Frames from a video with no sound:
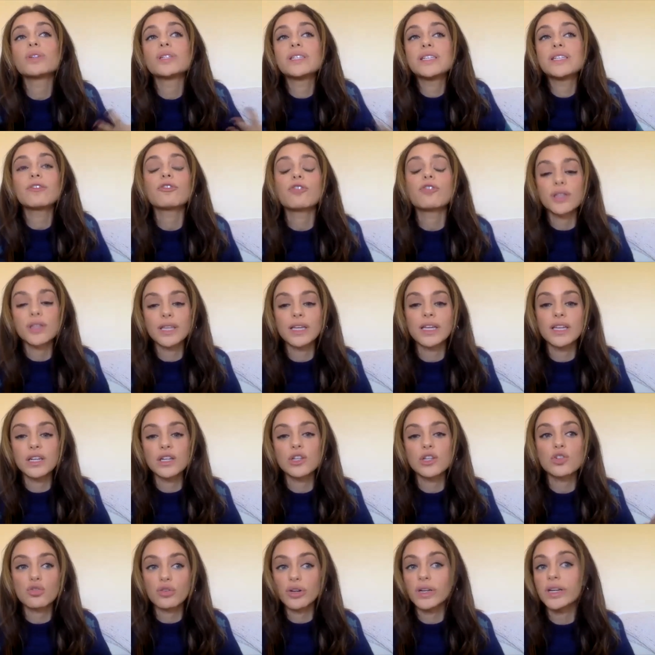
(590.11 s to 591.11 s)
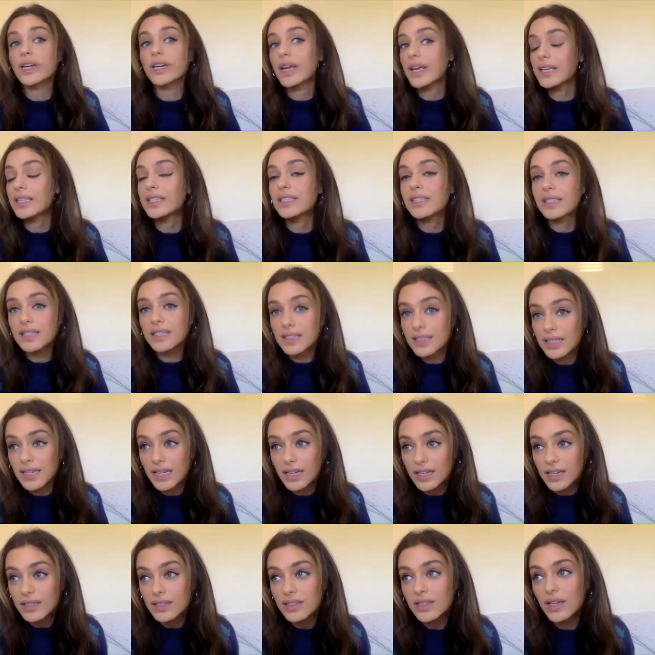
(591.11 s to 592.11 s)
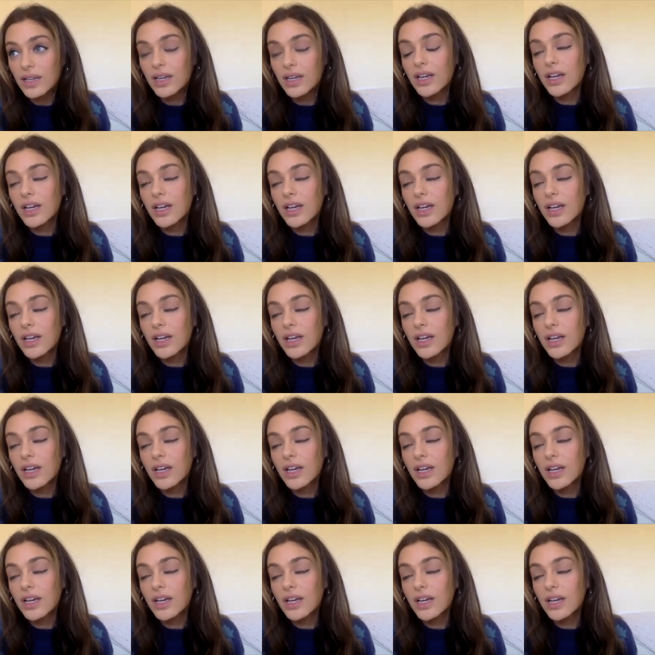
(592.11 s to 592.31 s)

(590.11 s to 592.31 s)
different the industry is these days.